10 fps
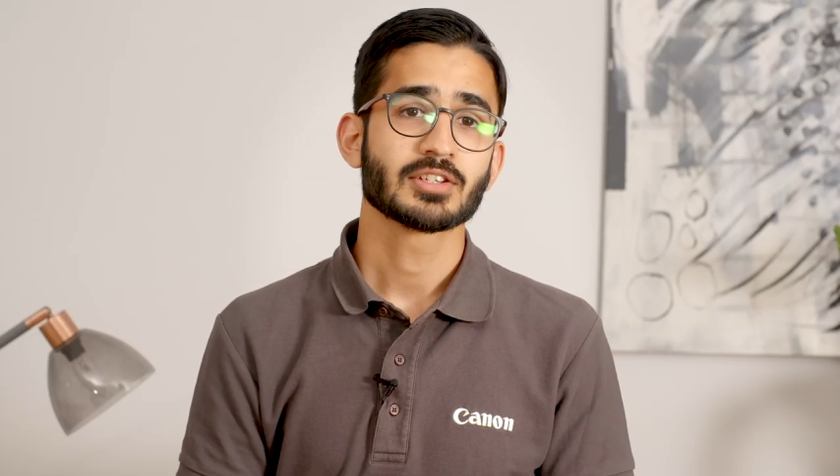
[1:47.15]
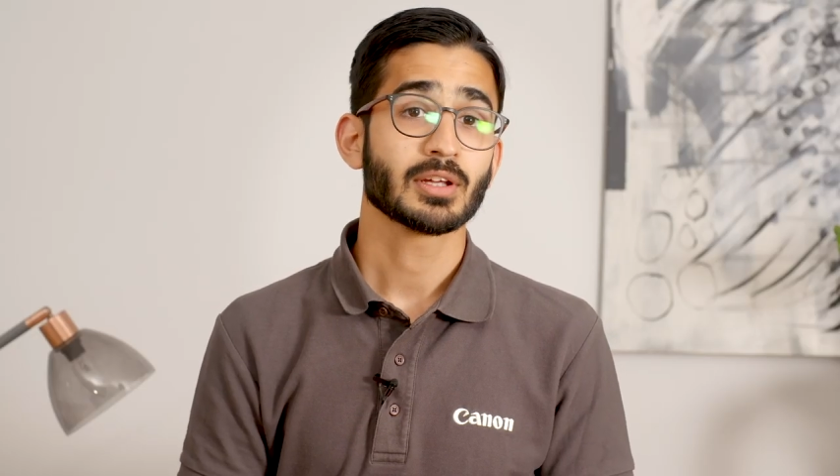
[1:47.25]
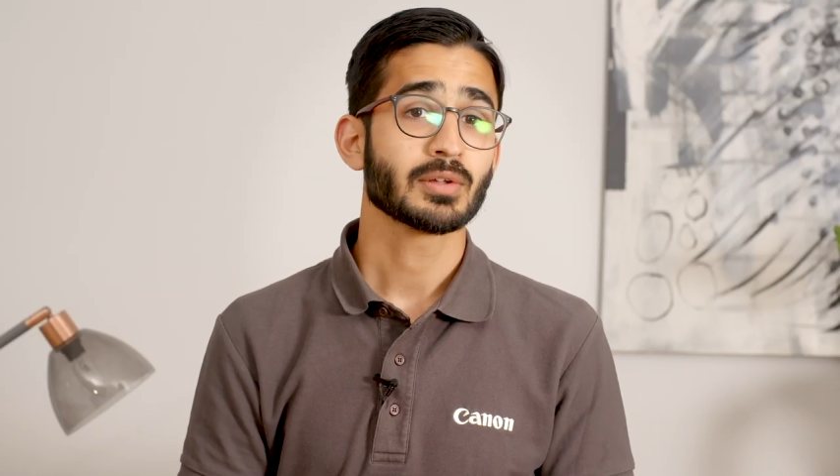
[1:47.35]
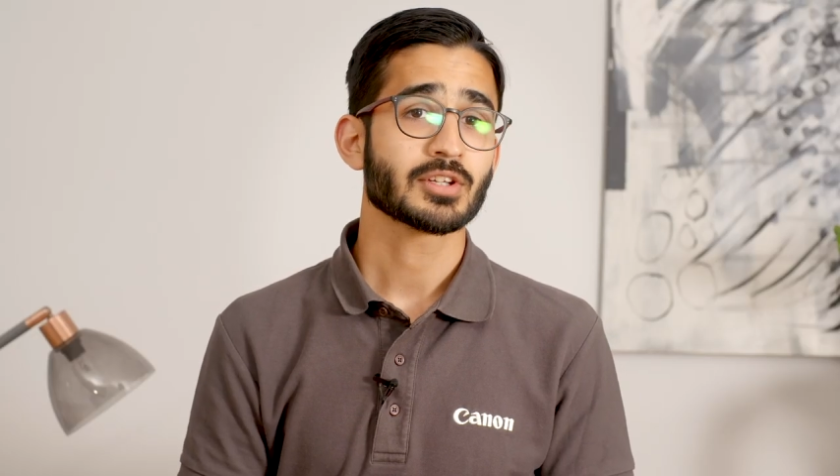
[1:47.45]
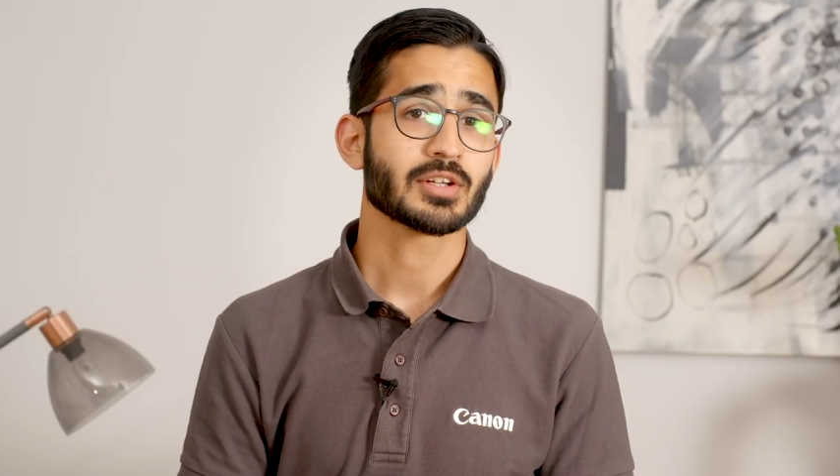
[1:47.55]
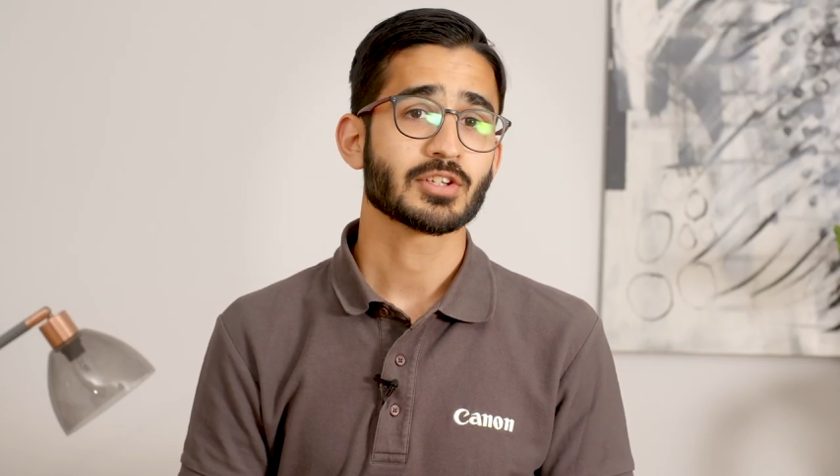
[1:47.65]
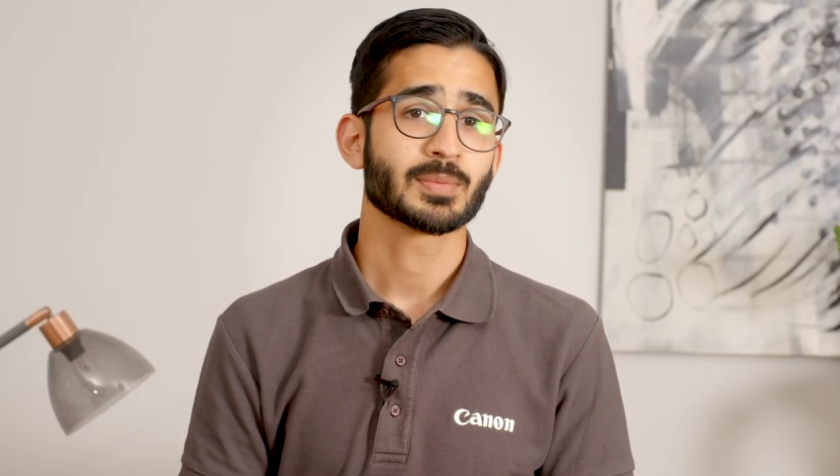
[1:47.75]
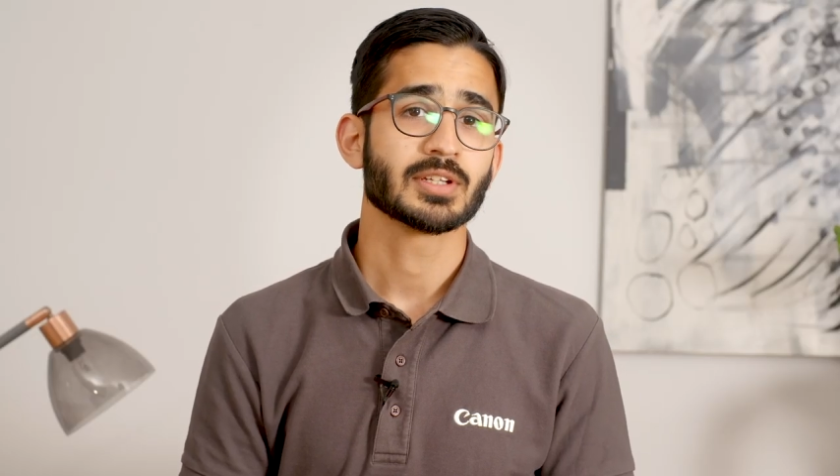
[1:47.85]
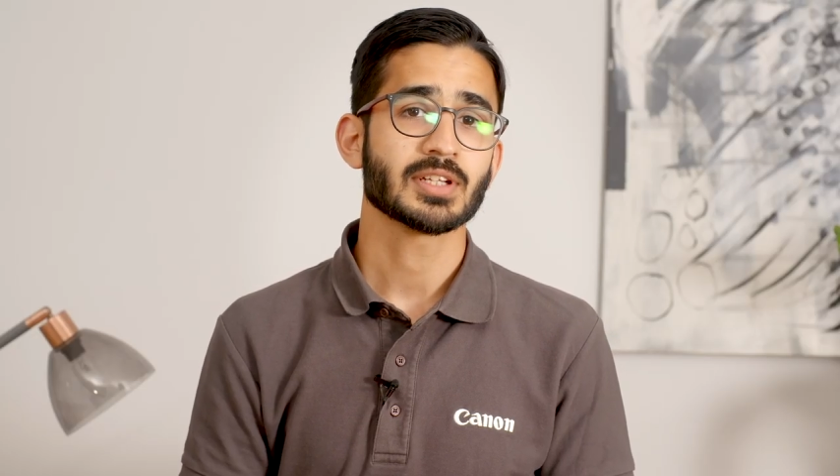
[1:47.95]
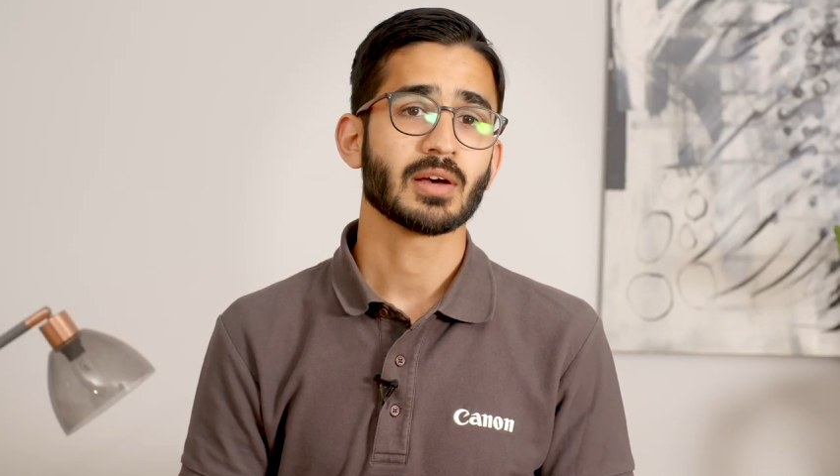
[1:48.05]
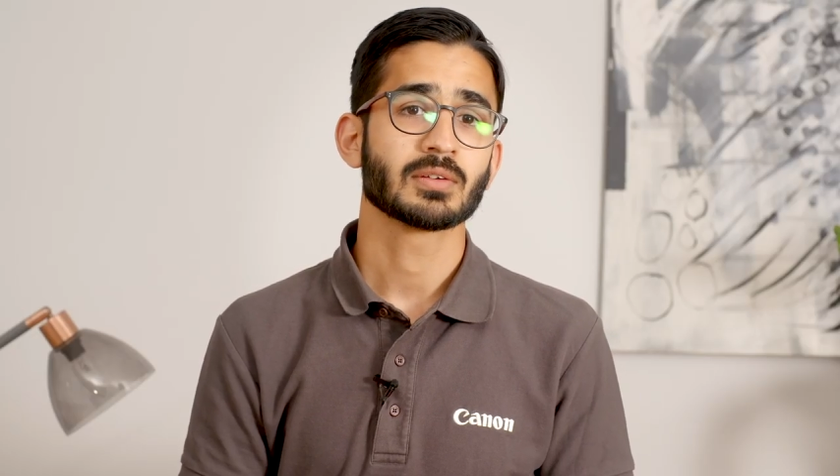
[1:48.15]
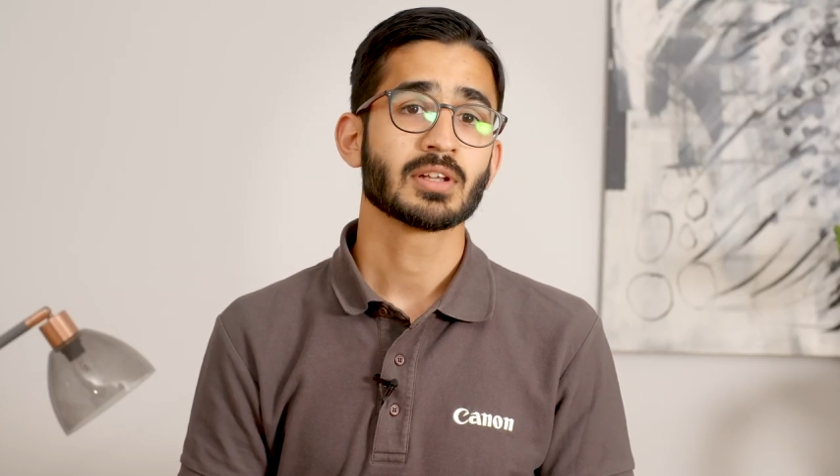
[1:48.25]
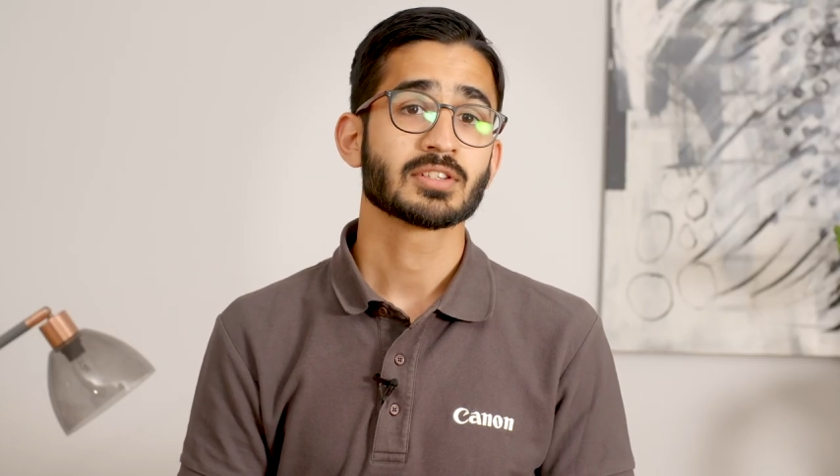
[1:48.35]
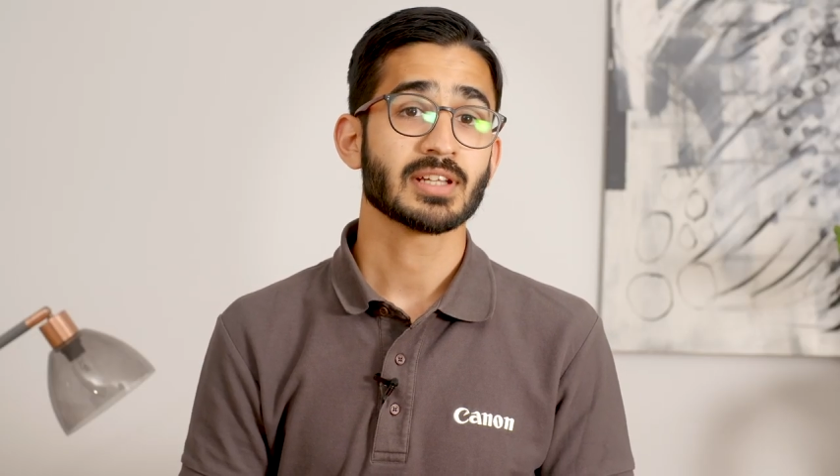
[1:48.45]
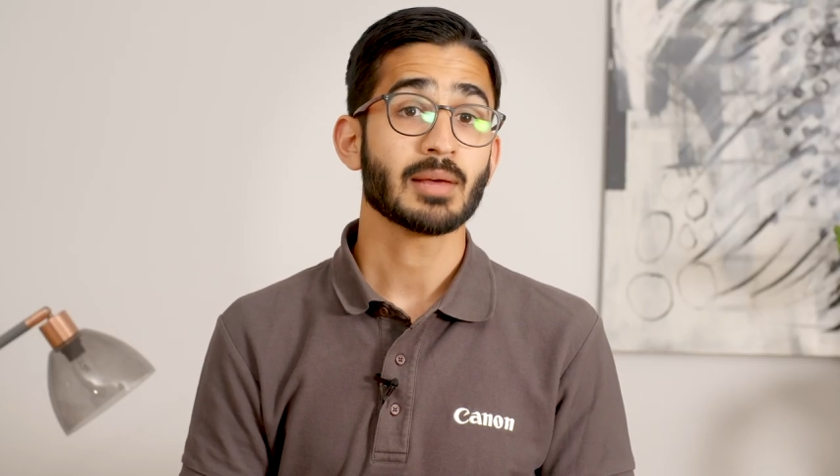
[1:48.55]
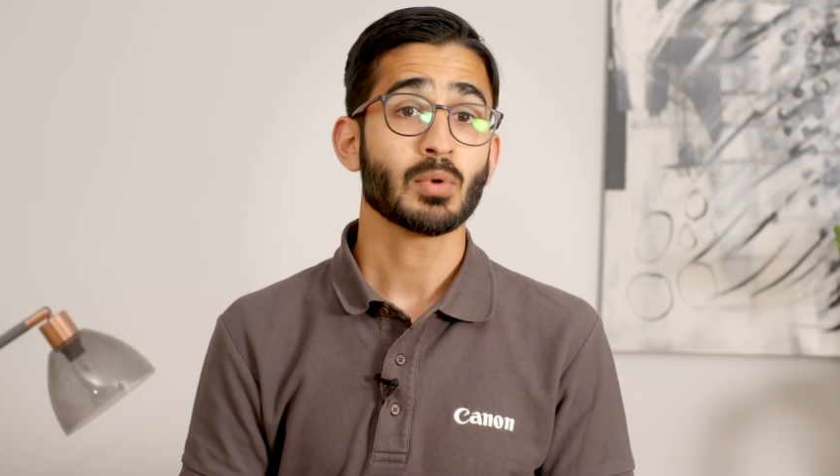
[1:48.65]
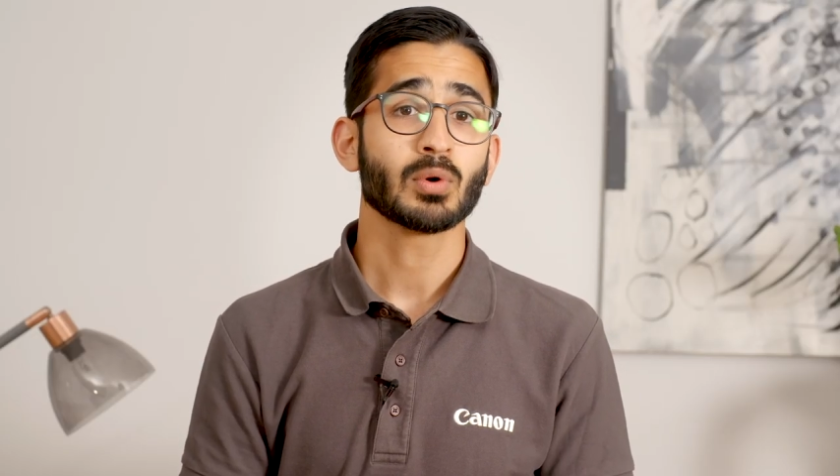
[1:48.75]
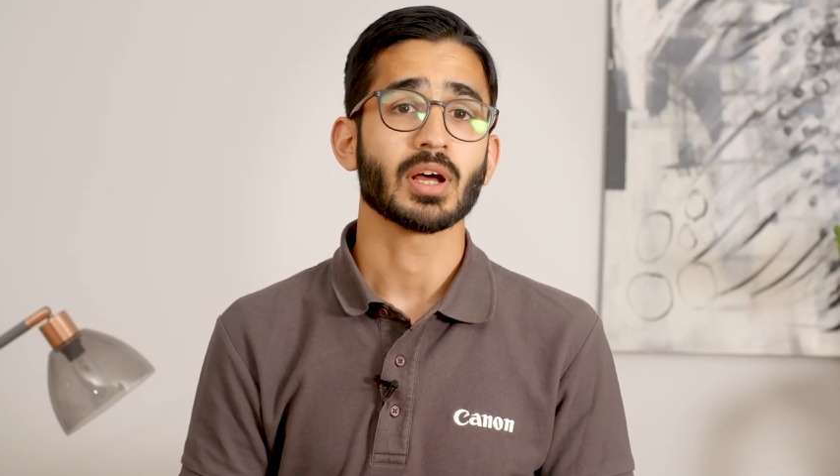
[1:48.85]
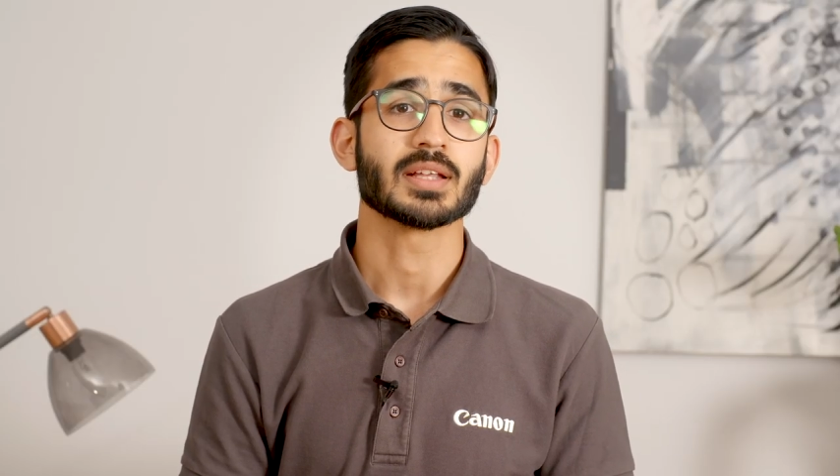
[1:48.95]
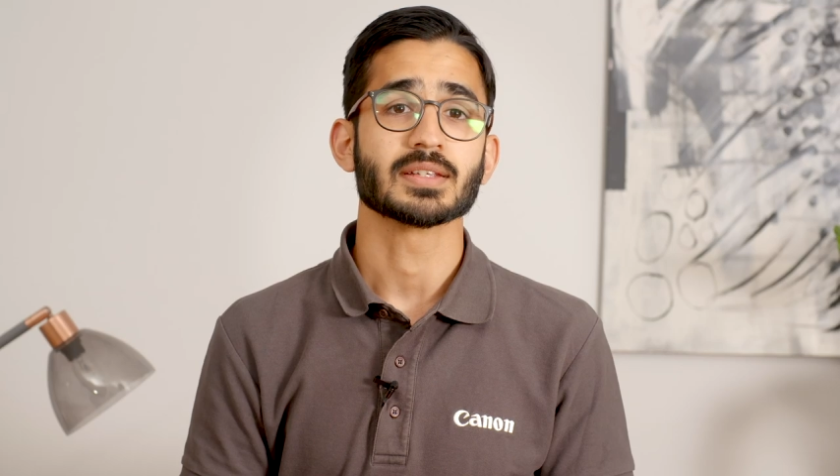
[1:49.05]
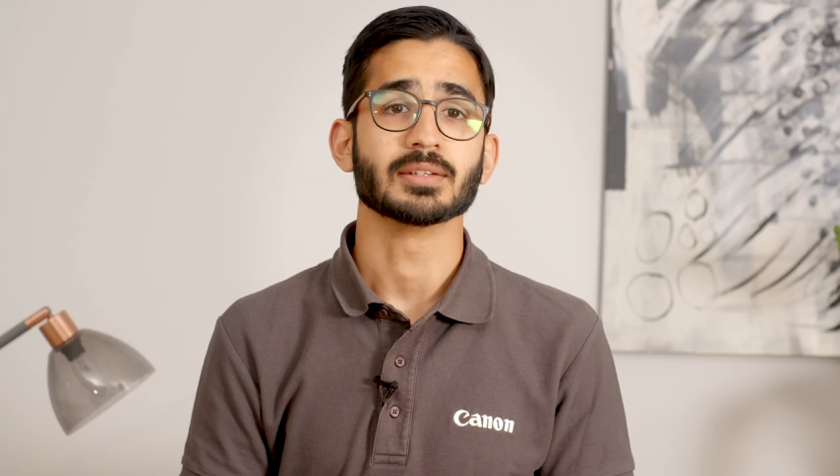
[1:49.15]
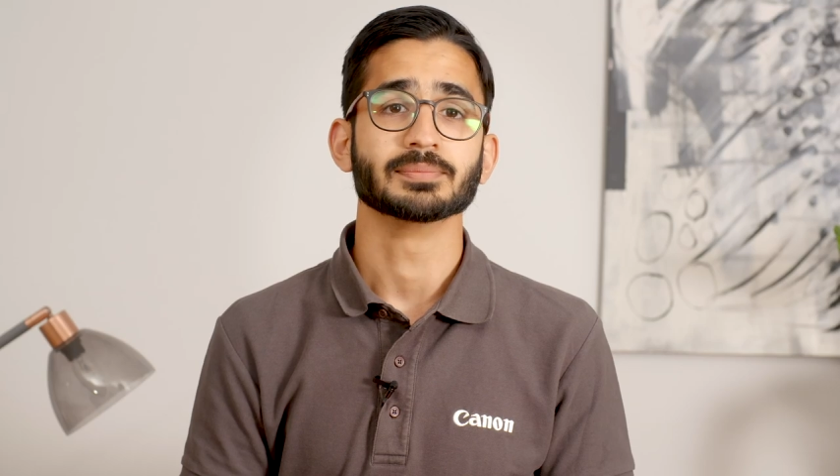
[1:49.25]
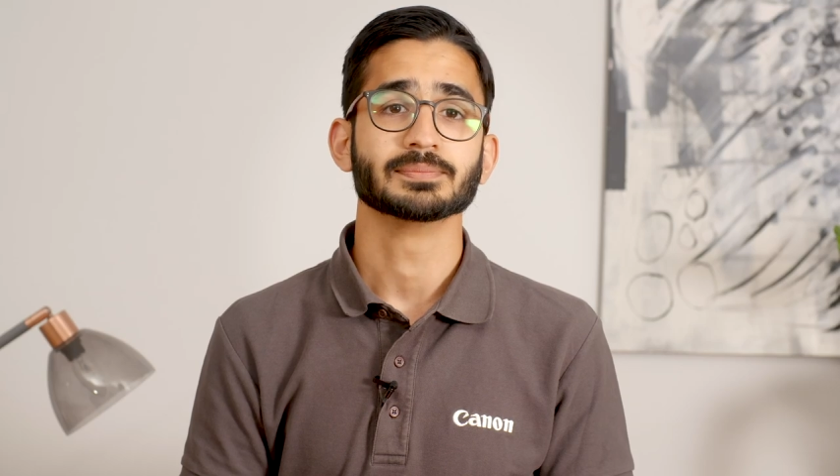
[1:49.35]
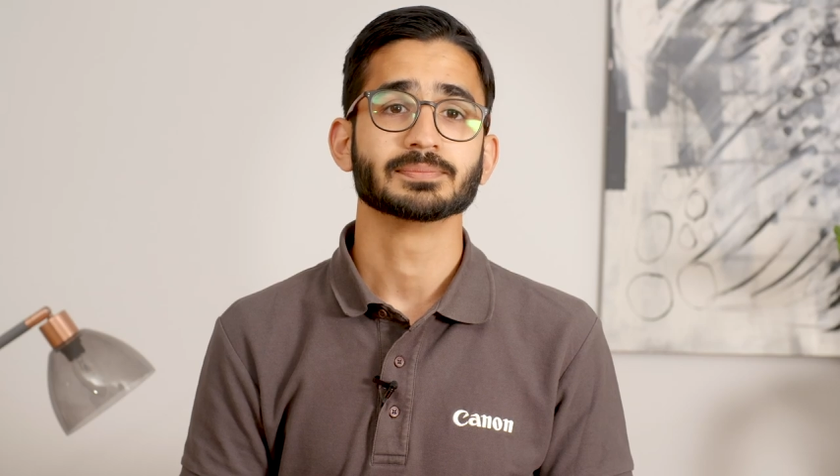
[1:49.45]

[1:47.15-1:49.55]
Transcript: slow the shutter speed down to let more light in.